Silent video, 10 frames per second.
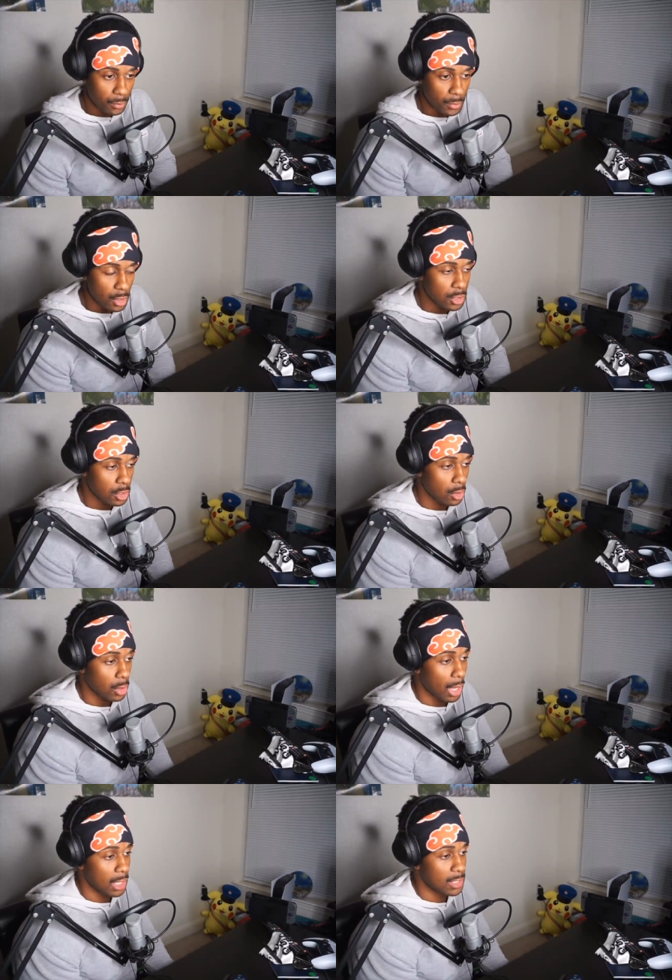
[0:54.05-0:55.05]
So
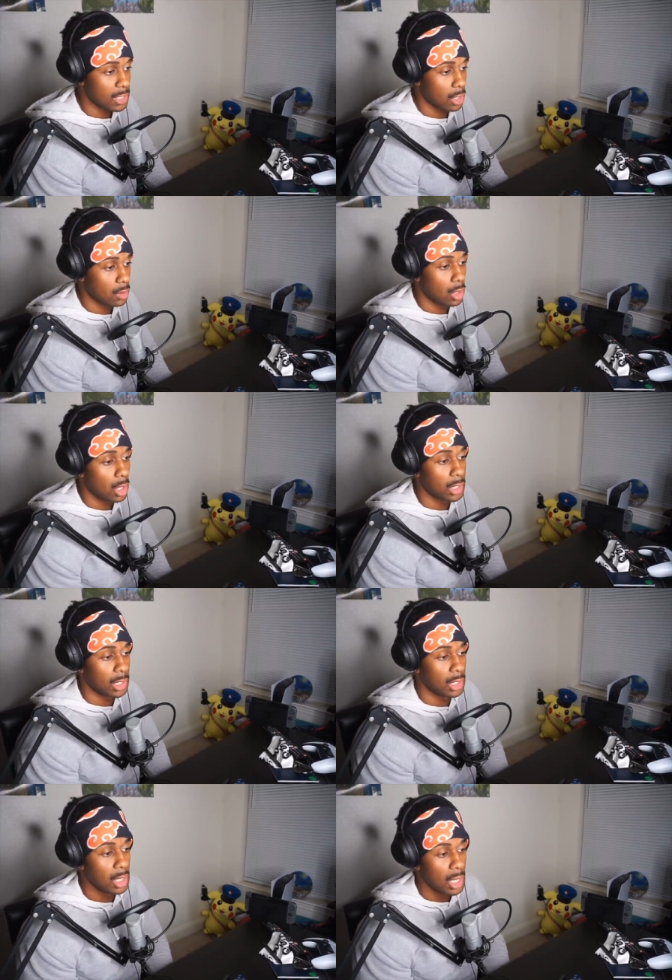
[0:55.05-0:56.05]
I guess stick along
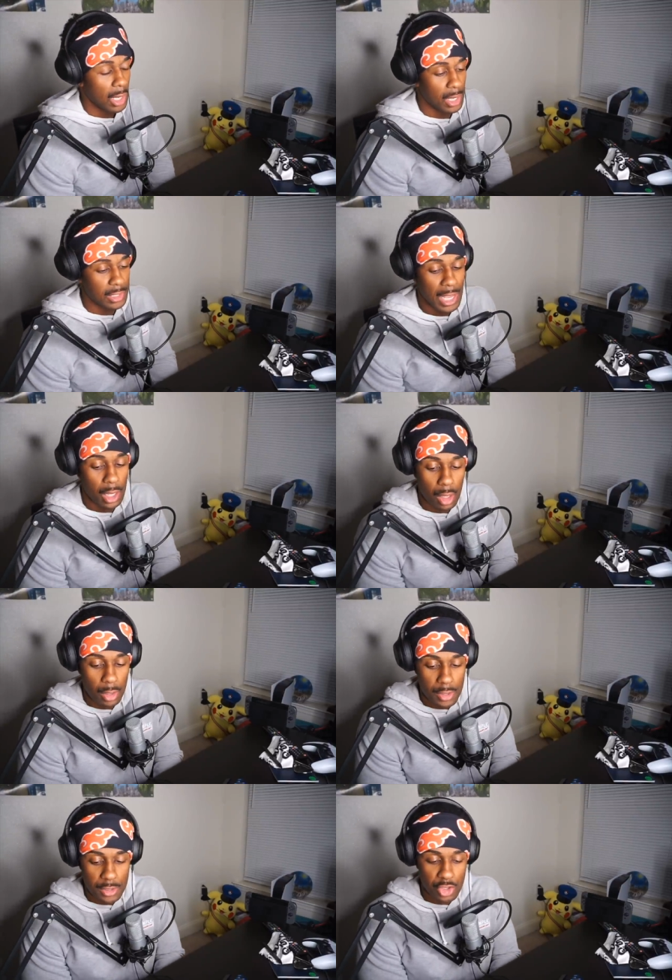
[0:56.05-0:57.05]
and tag along on
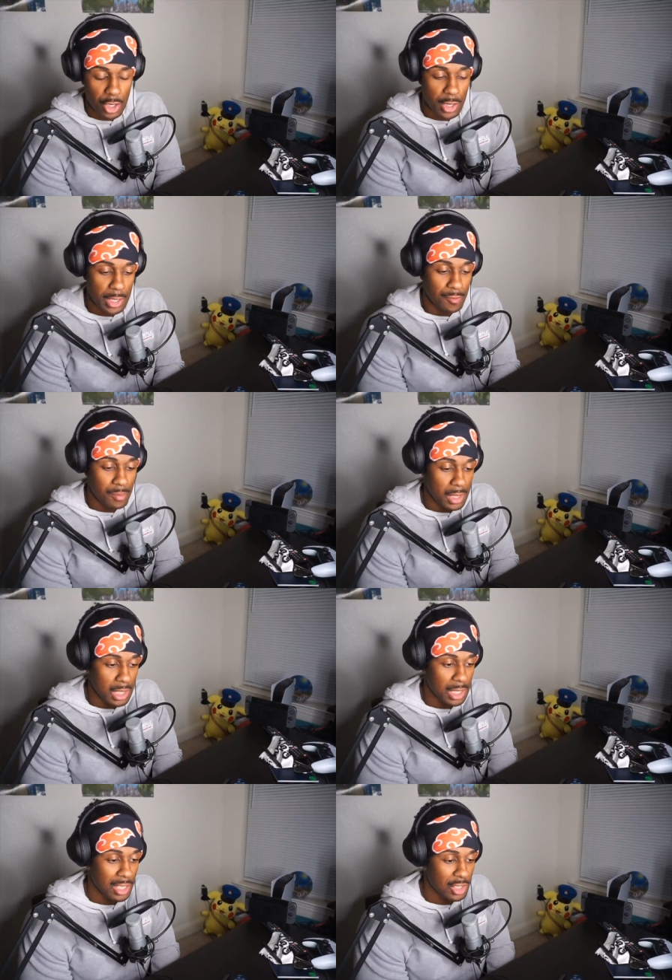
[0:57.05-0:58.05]
this journey of
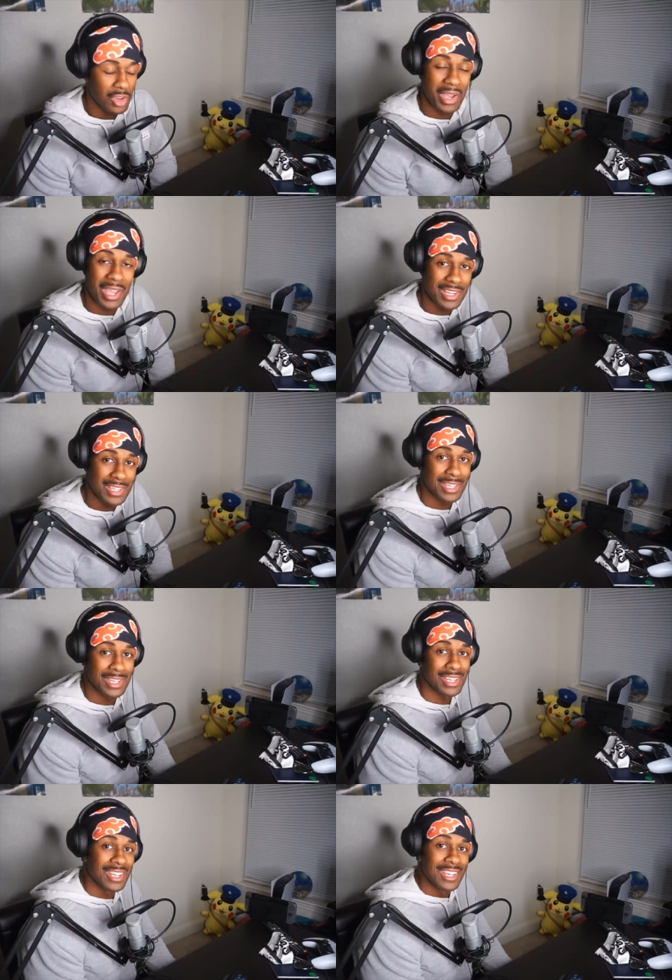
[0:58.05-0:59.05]
me trying
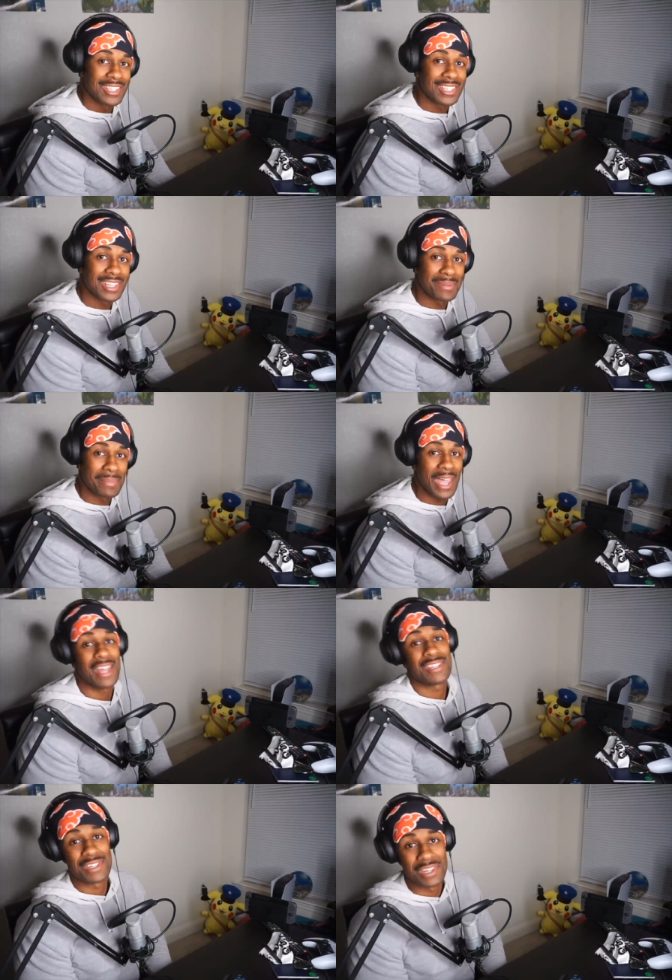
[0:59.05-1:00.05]
to
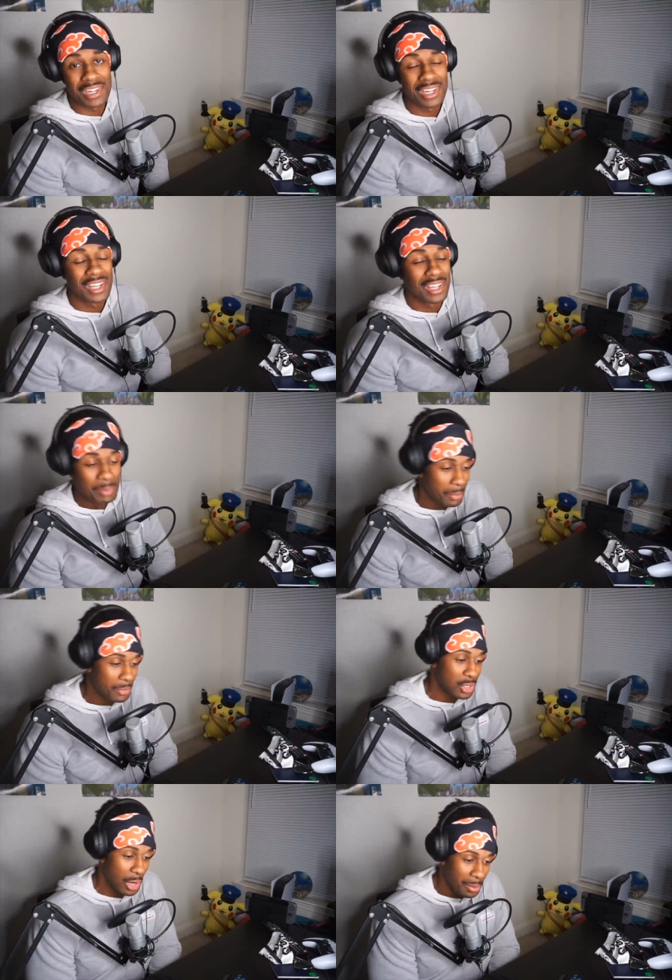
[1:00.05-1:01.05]
master
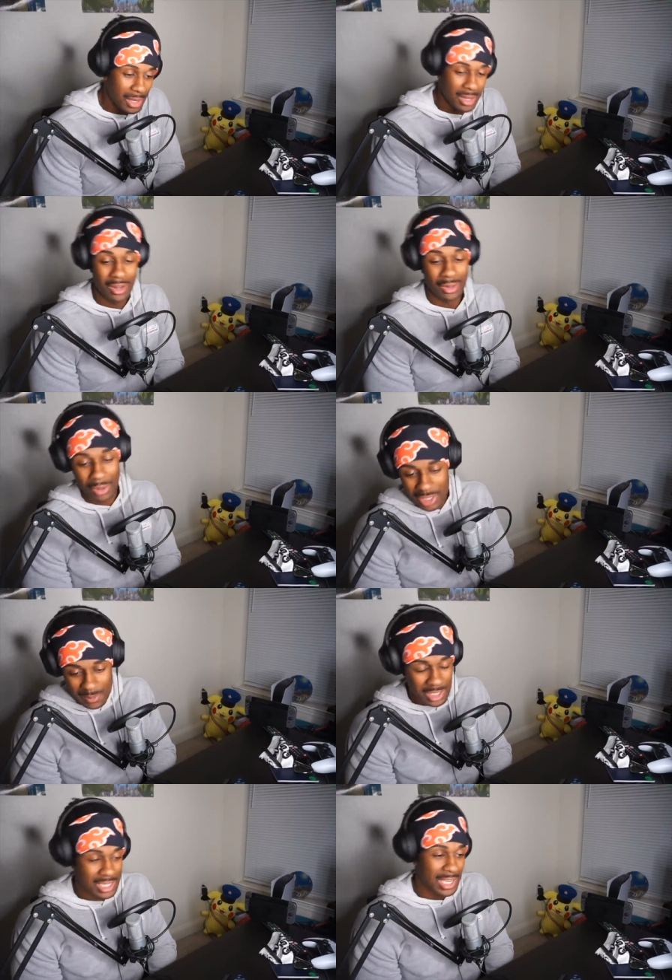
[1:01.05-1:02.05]
German, learn as
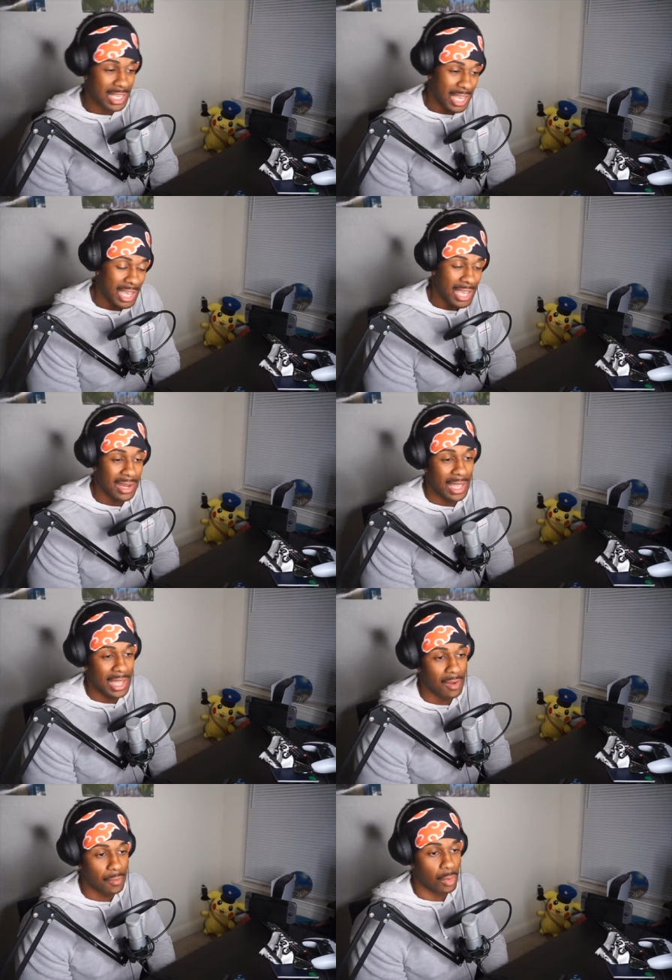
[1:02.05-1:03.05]
much as I can,
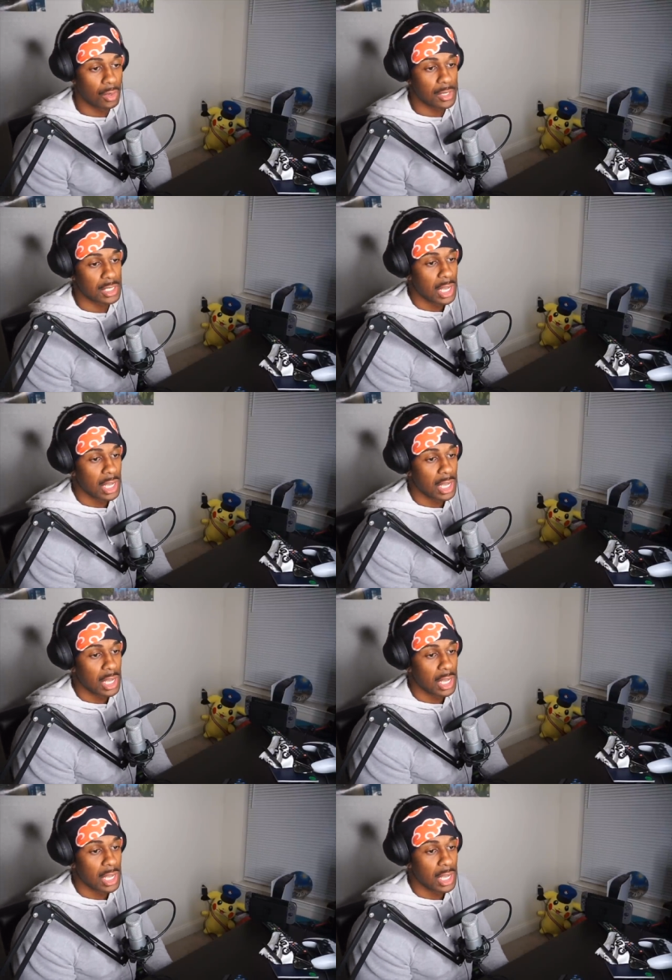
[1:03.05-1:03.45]
and of course,